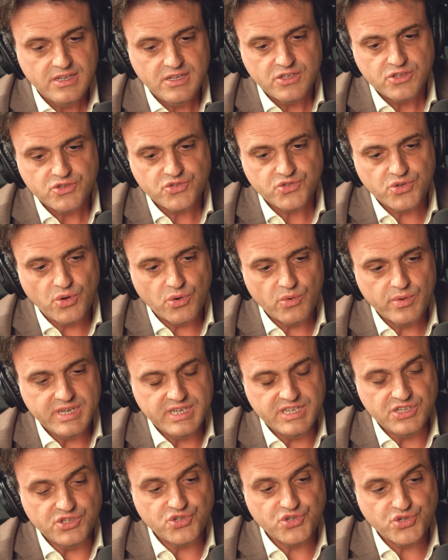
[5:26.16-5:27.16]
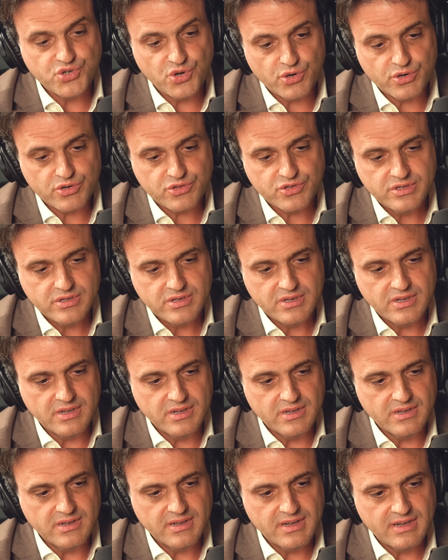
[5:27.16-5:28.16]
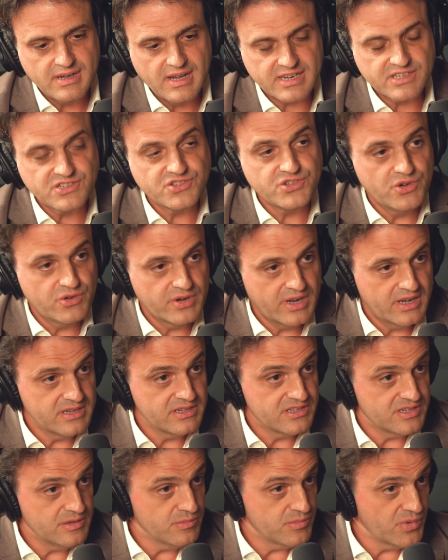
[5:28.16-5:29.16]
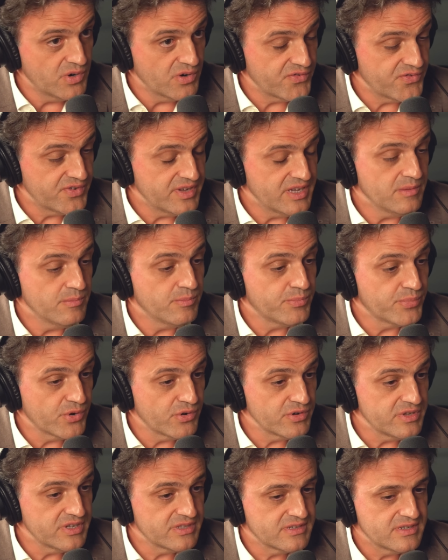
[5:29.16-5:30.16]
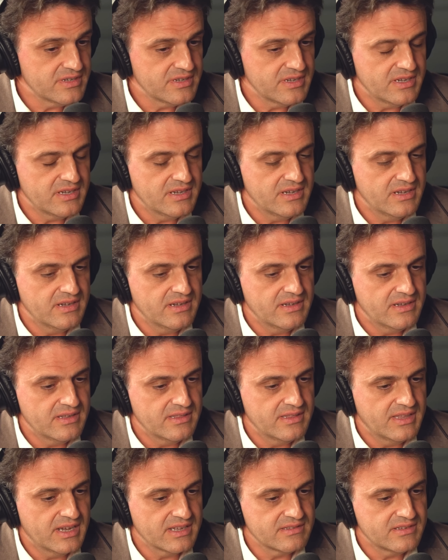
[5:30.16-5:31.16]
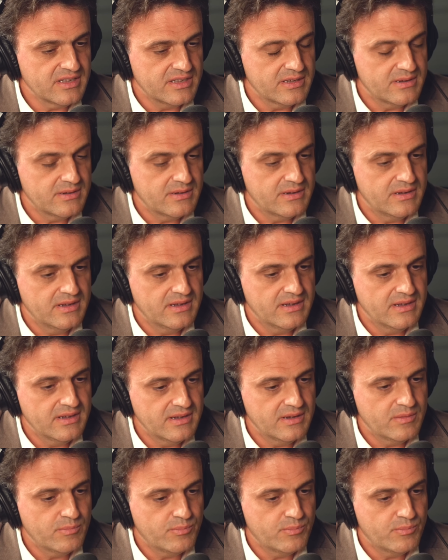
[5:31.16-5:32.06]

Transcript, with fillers: So, in short, uh, Acciona is involved in projects uh, that uh,